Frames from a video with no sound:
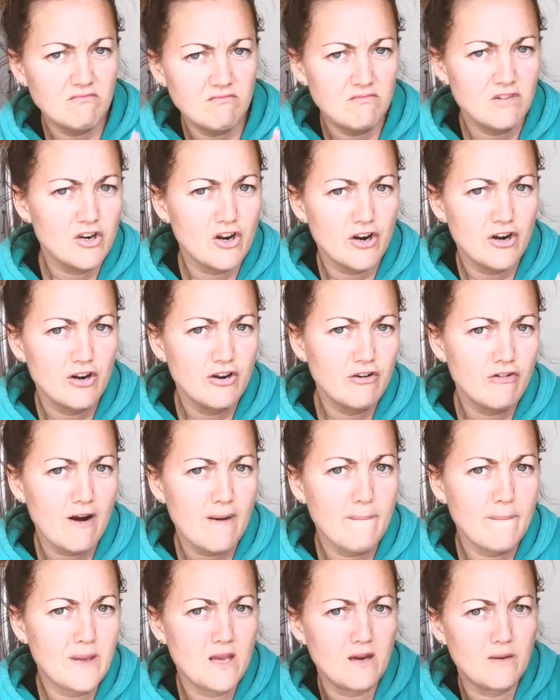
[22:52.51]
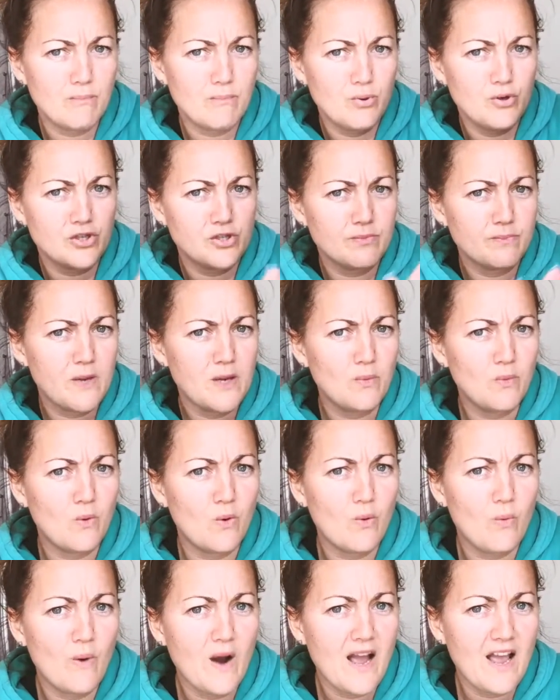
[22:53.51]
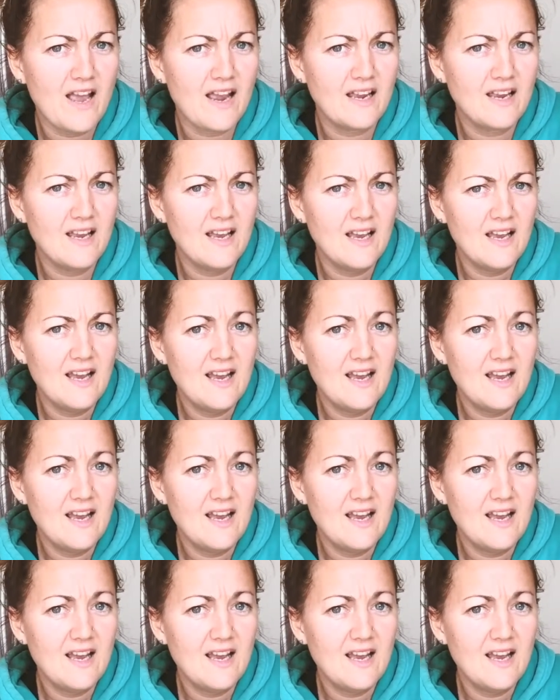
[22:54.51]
you know, grumpy and push people away